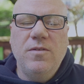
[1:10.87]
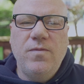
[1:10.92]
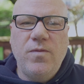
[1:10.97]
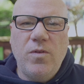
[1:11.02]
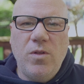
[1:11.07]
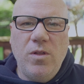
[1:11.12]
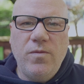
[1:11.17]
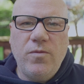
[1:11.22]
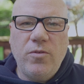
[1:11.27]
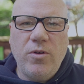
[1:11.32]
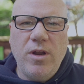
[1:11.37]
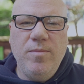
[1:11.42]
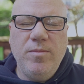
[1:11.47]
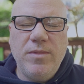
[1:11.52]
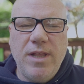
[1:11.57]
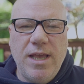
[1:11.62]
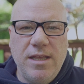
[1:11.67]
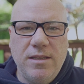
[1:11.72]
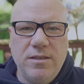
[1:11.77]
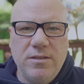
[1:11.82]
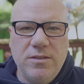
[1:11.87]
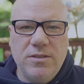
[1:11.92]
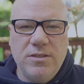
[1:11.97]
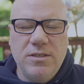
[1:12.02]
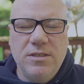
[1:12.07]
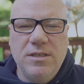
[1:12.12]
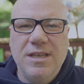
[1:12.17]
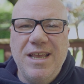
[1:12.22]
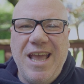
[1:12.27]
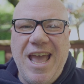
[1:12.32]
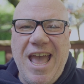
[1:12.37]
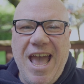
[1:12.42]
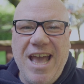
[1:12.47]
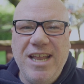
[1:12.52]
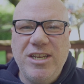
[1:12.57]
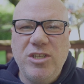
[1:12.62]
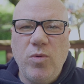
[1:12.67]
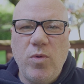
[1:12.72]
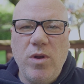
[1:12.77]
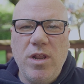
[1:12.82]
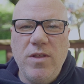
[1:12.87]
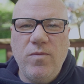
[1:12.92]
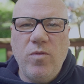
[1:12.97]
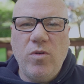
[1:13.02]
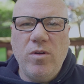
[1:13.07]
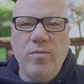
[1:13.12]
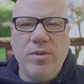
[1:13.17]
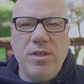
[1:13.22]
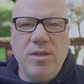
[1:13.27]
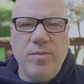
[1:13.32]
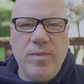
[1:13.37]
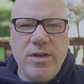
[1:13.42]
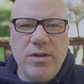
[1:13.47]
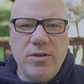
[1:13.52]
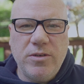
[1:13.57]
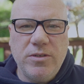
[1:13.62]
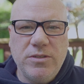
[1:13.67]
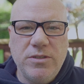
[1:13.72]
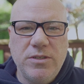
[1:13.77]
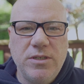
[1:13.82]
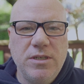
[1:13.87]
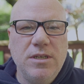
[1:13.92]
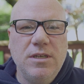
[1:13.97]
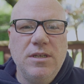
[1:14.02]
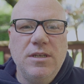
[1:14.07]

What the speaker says: full frame lens at 24 millimeters,